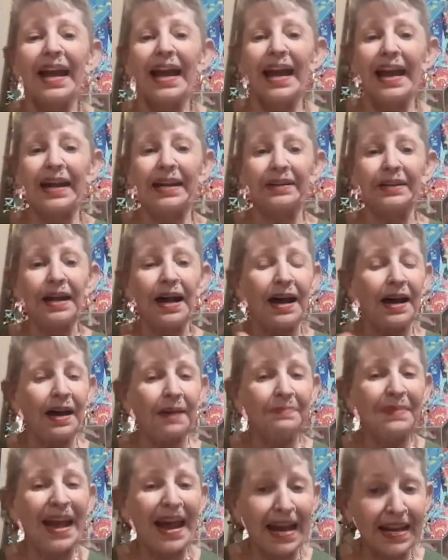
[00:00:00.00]
and
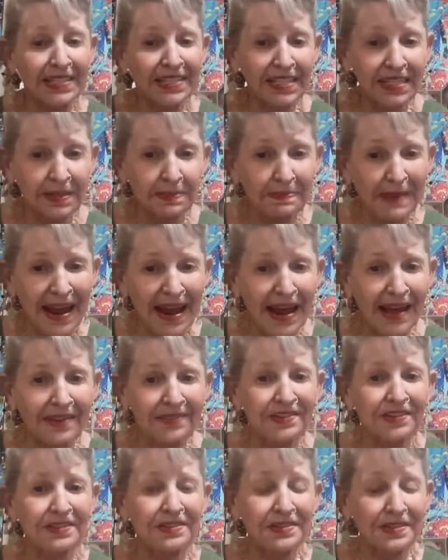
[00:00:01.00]
um, acid
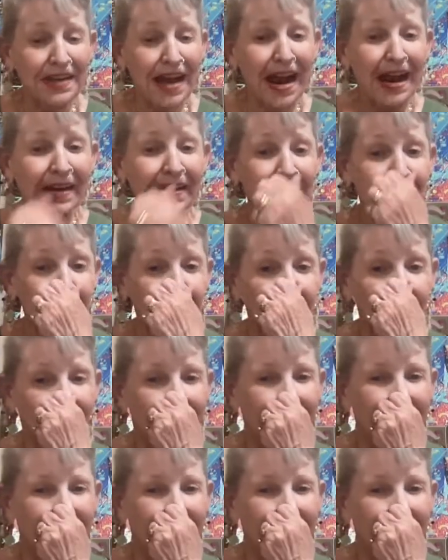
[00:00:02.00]
baths and dying.